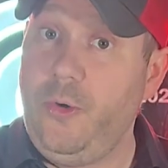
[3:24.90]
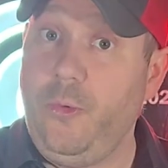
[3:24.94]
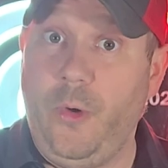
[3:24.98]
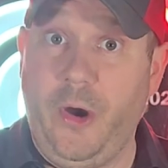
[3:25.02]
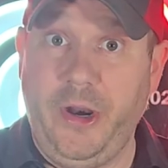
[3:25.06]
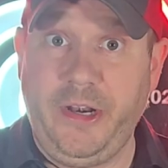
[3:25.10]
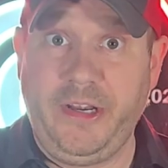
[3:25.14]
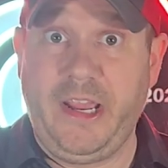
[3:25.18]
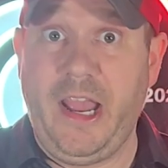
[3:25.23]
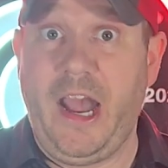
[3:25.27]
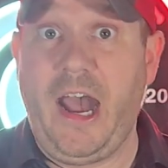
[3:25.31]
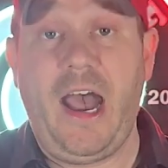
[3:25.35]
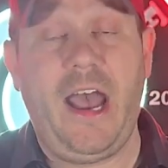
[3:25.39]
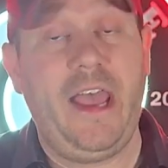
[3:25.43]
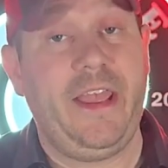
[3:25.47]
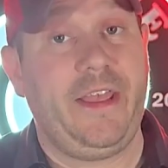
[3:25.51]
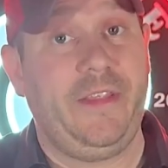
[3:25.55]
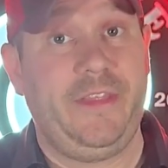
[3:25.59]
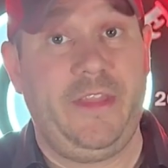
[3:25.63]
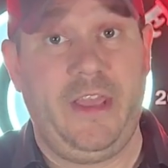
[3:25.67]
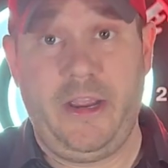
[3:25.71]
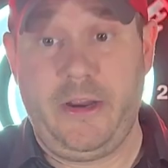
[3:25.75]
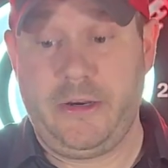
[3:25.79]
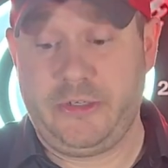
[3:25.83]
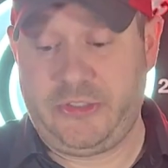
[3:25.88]
One guy,
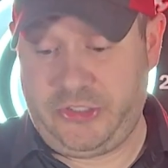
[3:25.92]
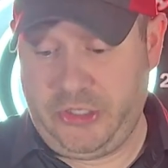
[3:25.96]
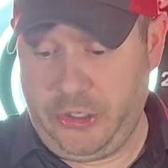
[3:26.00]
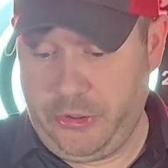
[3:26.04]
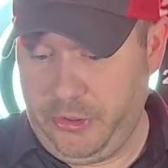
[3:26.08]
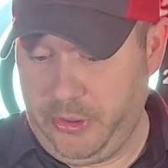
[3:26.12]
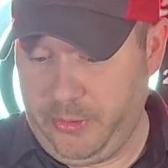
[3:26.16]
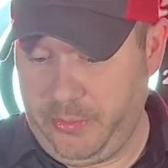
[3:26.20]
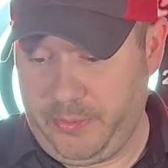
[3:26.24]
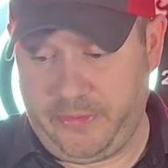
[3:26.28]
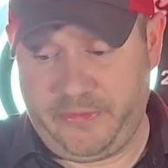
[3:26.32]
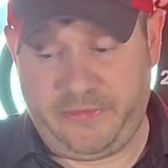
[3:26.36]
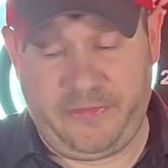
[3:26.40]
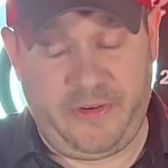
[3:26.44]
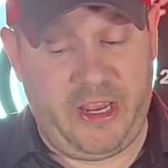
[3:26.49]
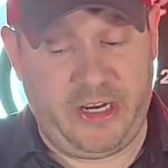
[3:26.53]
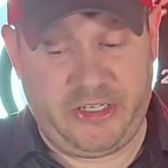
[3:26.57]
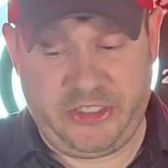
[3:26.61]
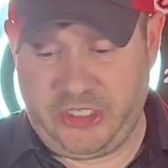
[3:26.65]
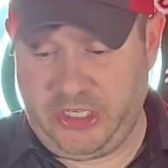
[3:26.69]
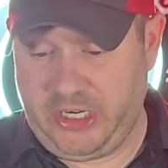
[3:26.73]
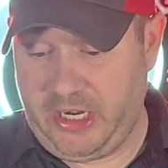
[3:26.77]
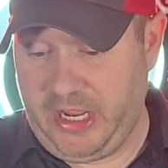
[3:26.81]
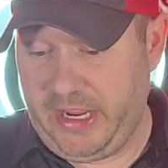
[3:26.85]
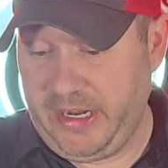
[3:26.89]
and they are sewn to
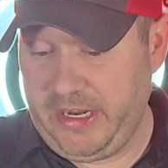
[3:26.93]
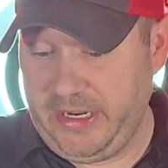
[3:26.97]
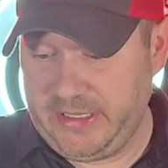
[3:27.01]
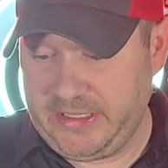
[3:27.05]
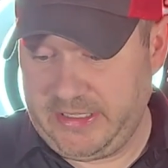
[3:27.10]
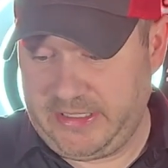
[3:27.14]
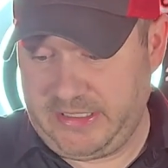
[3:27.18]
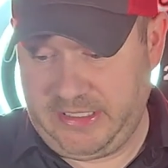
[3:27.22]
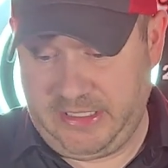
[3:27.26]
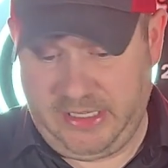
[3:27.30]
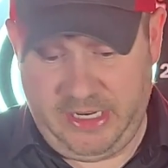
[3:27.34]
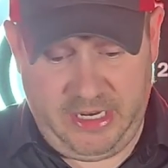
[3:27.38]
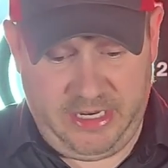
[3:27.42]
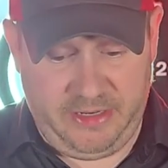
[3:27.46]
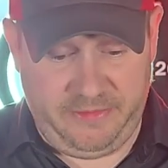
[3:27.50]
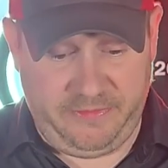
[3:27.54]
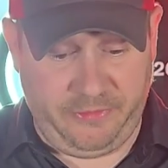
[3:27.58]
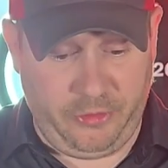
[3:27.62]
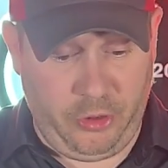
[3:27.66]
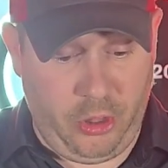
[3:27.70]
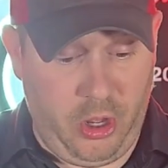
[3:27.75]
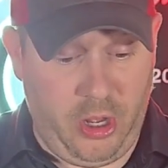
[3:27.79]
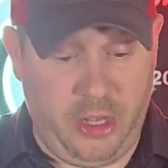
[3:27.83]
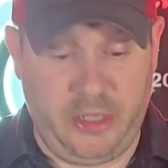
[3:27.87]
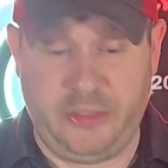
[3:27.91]
perfection. I didn't see any
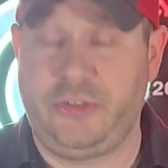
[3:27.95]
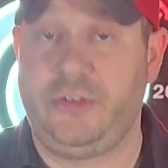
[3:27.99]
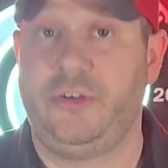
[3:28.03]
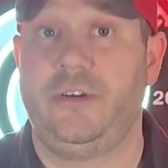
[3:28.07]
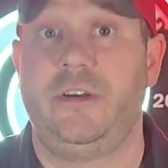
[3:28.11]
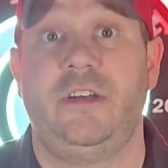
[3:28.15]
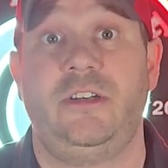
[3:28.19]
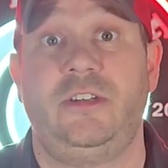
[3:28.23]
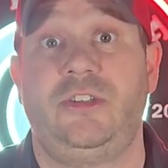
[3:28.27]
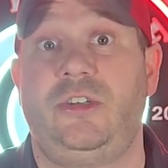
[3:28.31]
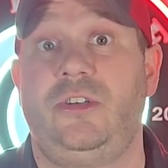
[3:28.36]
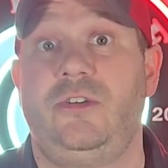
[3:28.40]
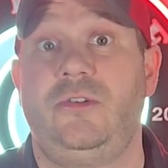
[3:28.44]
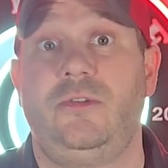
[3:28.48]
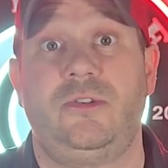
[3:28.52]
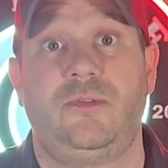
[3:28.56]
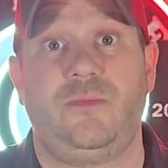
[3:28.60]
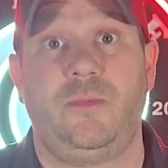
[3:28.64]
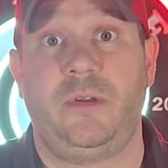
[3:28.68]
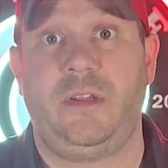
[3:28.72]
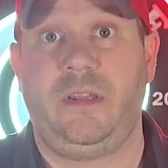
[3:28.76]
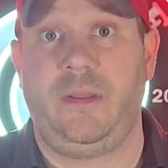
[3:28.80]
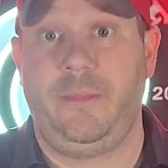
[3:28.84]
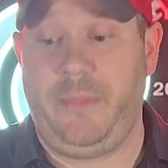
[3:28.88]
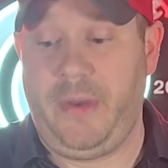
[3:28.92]
flaws or issues
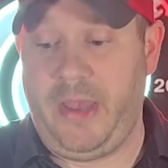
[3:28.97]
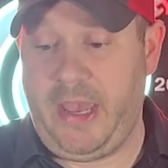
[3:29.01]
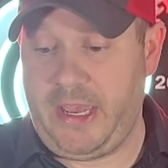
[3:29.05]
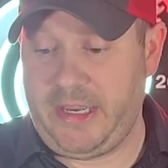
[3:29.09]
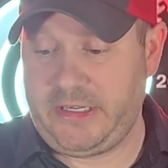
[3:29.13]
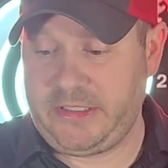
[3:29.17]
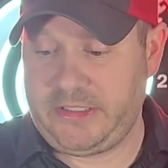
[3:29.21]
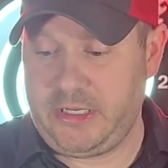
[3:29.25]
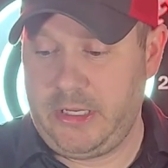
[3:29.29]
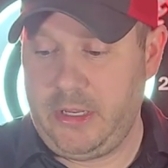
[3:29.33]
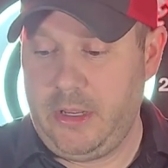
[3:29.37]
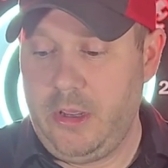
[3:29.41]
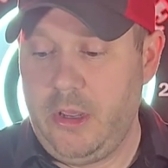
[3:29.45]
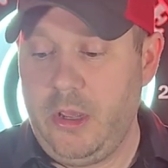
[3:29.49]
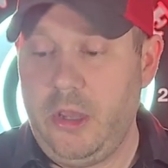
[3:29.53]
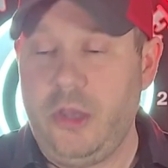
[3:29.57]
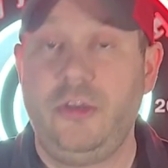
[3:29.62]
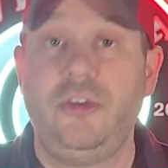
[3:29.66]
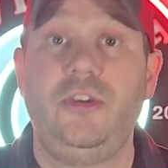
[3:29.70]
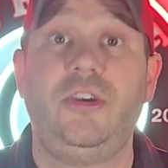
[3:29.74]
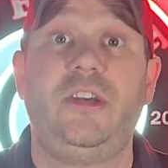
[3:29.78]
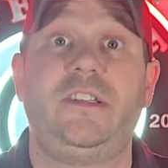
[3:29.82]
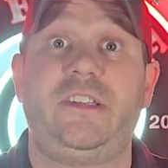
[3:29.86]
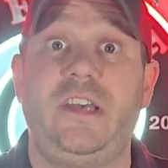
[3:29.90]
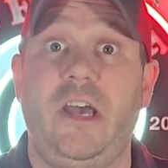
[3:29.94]
with the bags.
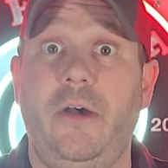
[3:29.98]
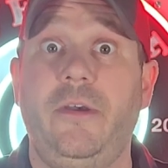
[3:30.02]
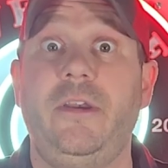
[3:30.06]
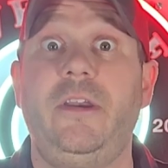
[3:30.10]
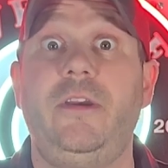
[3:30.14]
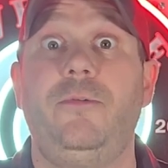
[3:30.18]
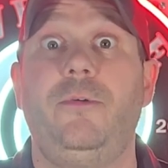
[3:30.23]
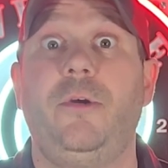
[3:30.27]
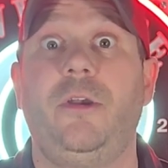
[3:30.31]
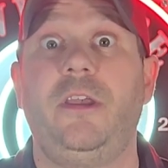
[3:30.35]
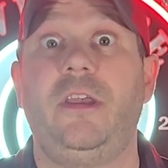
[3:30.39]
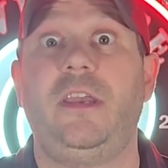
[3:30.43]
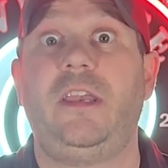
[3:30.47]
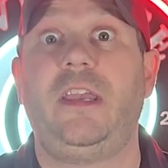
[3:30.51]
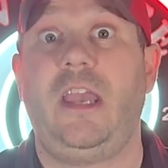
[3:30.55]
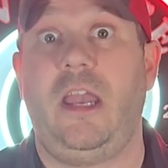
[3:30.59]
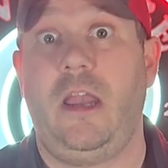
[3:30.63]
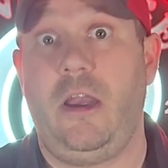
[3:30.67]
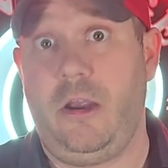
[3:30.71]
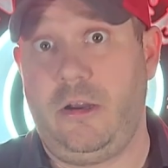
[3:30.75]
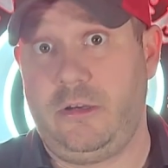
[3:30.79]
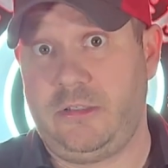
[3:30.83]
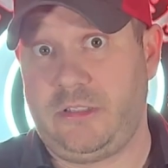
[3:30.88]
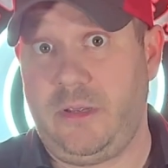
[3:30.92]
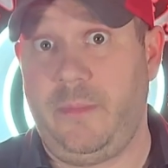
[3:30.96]
You can tell he really
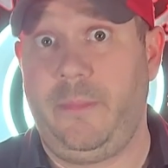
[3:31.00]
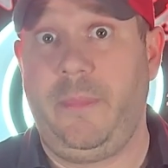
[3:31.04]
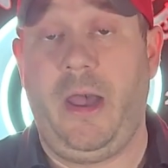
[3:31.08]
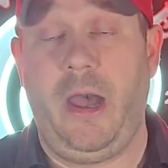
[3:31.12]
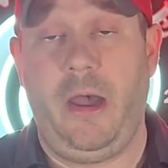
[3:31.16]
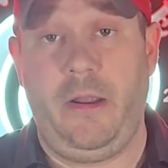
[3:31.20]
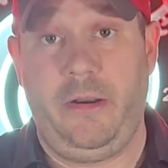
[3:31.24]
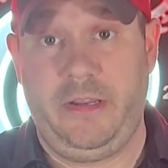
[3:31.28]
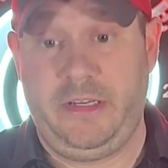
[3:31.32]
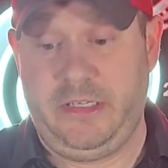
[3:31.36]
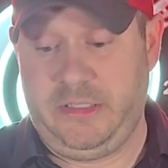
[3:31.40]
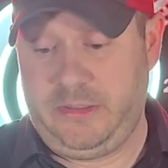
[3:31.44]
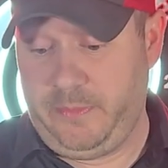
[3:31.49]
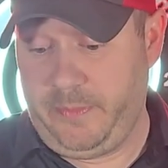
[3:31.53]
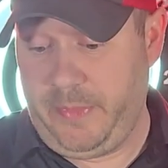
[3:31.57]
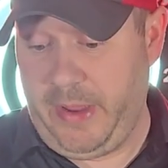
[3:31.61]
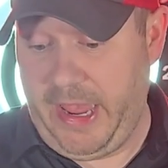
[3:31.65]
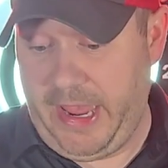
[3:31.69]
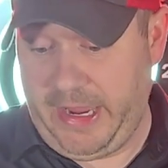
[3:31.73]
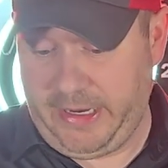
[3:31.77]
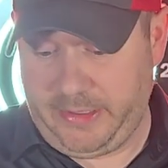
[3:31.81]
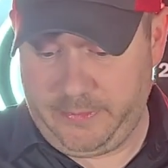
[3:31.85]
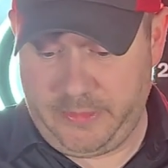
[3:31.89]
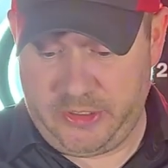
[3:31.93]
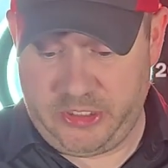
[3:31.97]
cares about his
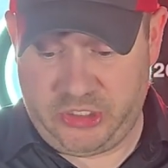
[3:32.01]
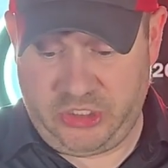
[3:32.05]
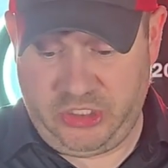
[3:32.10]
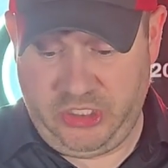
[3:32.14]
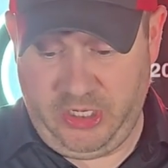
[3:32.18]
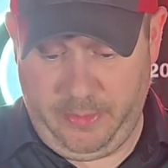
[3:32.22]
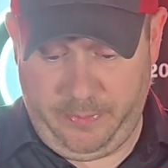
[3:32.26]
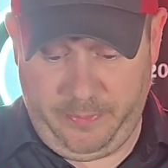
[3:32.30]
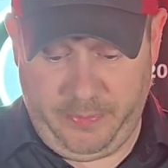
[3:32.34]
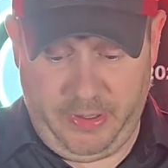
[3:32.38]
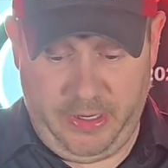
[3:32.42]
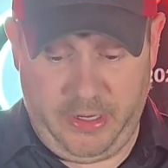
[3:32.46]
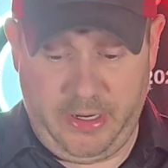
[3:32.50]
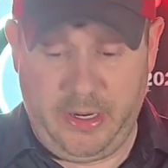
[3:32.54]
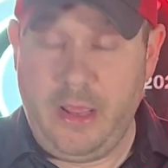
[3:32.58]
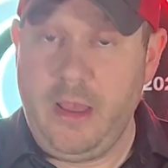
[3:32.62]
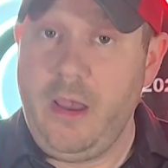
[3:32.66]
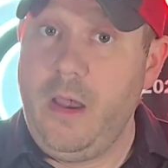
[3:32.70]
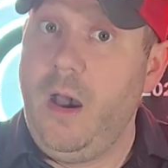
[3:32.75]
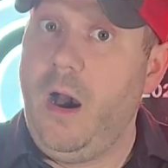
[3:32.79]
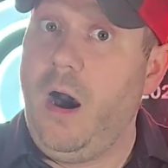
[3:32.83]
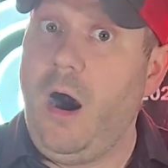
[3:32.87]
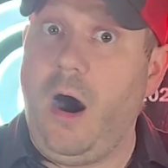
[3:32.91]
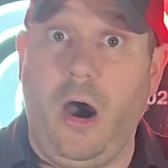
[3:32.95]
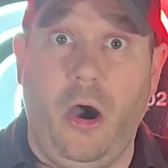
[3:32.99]
bagmanship, and
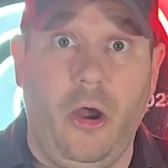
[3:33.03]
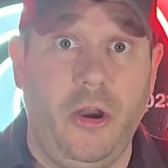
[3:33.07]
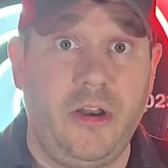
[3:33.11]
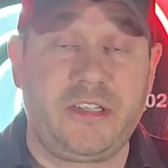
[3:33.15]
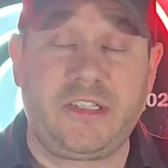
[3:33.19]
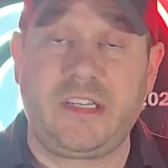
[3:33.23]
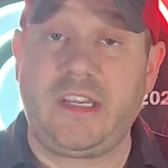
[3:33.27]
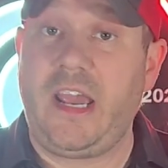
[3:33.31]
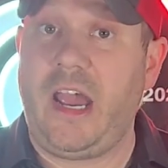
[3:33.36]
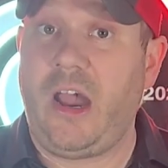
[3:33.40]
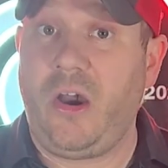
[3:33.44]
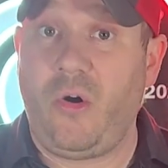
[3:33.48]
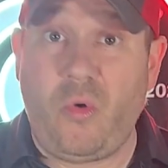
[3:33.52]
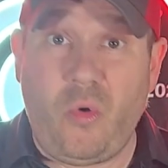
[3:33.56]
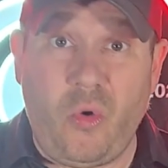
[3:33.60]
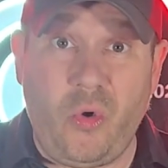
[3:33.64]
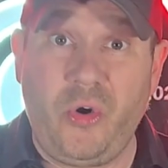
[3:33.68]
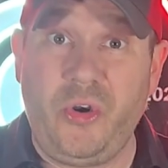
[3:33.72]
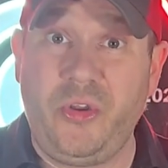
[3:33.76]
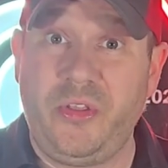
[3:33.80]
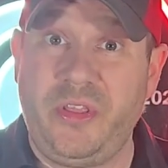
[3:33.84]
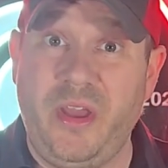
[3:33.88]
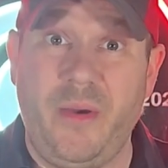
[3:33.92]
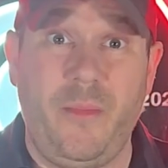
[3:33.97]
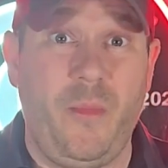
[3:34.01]
honestly, I
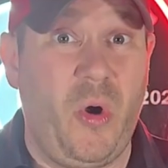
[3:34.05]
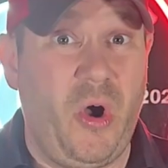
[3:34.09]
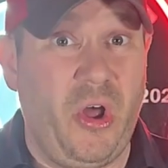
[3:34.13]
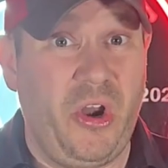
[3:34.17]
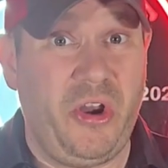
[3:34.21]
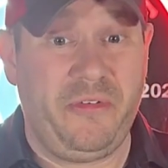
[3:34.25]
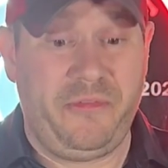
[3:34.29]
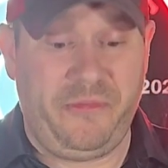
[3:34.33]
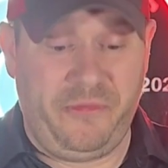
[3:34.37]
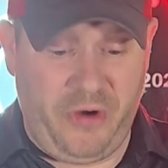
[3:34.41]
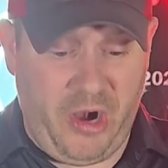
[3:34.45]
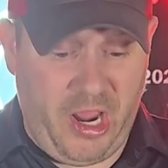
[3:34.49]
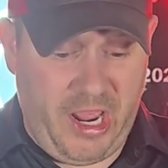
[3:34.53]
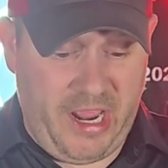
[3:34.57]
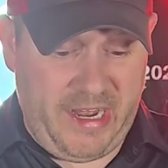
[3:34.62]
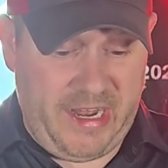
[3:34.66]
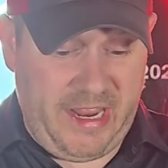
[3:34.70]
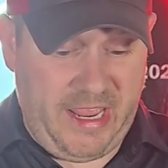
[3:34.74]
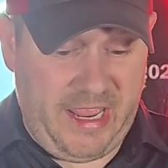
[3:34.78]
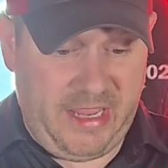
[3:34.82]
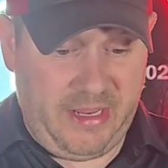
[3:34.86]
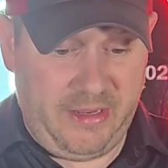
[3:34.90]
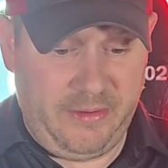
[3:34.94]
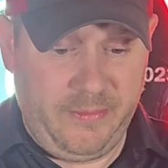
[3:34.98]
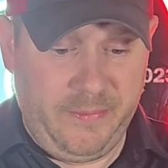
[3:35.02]
ordered them on a
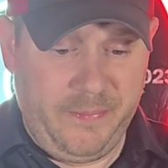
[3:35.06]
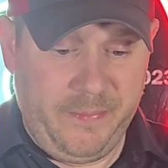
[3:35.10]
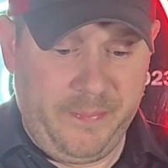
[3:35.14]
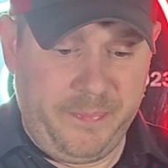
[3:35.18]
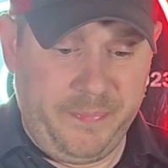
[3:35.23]
Friday.